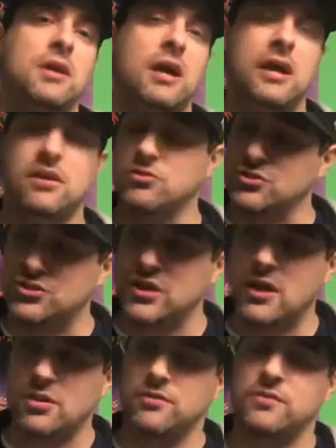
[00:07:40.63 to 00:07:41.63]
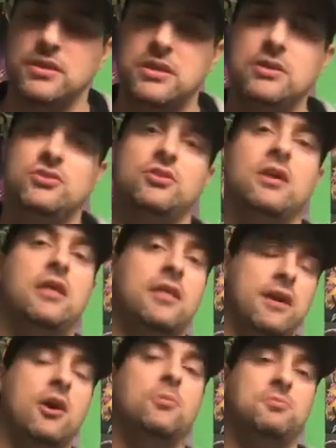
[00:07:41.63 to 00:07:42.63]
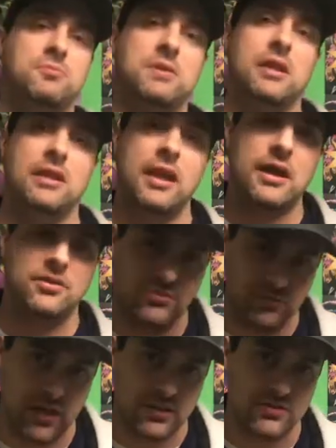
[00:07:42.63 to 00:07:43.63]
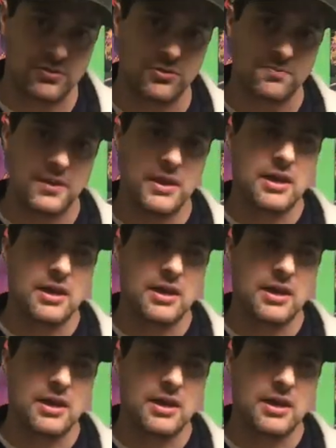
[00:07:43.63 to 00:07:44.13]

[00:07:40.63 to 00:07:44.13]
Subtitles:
I know Shadow of the Ninja helped me a lot do that too.